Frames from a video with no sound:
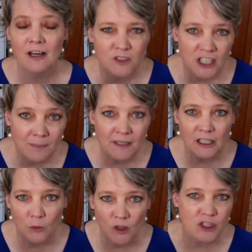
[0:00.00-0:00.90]

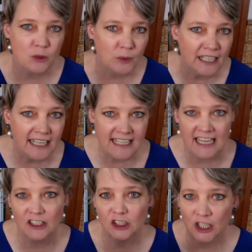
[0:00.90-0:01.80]
Typically once a week I take
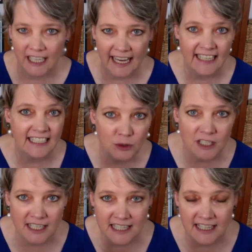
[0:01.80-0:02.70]
a look at and I
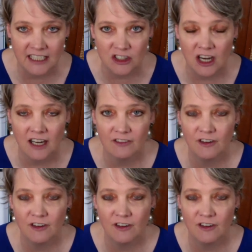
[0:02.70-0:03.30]
dust things off.